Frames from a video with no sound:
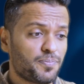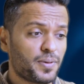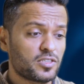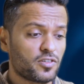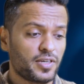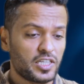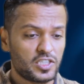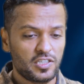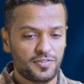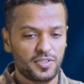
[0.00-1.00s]
price of
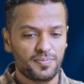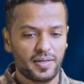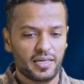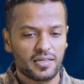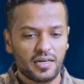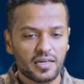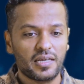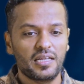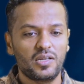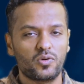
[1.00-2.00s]
HDFC Bank.
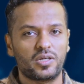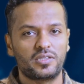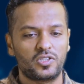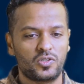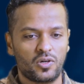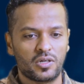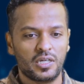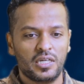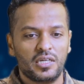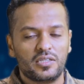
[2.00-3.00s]
Again, look at this stock.